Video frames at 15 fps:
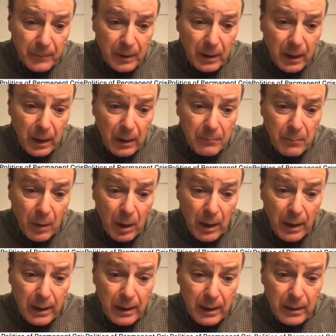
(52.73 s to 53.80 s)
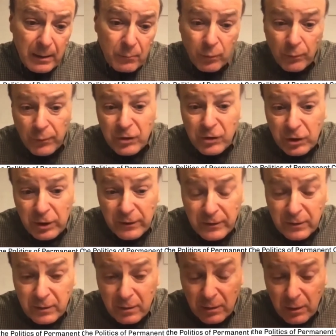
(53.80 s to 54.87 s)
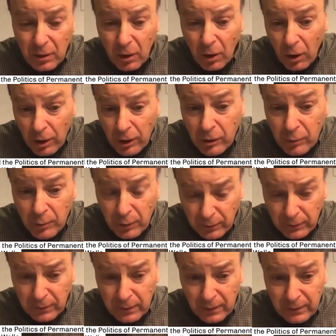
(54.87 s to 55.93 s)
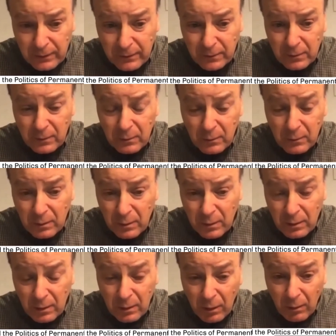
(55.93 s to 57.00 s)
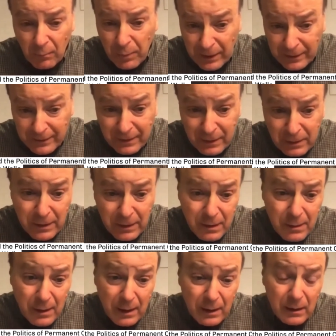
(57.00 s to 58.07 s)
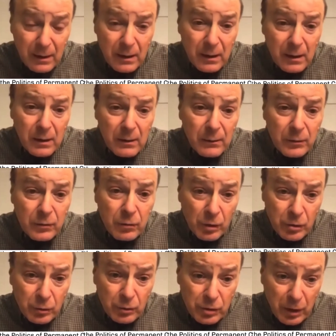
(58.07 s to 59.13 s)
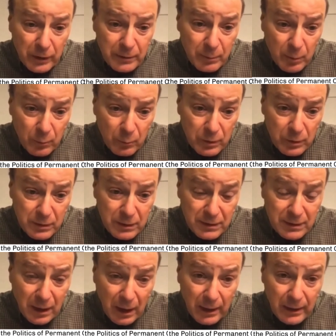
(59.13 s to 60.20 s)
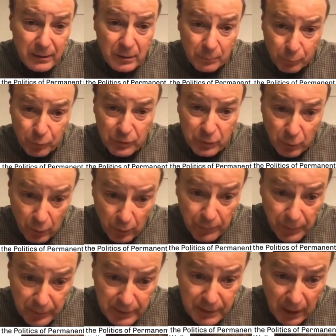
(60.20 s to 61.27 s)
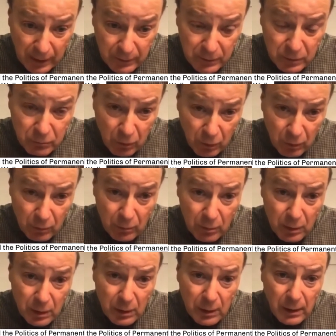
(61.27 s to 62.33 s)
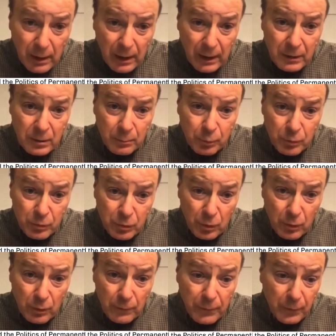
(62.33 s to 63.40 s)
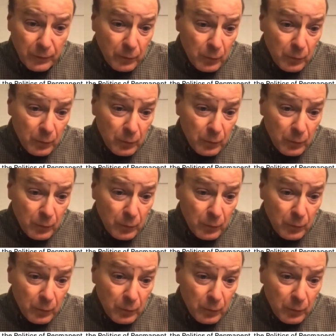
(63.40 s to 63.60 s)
my revisionist argument is basically that the structural adjustment was designed to preserve the status quo and to preserve the sort of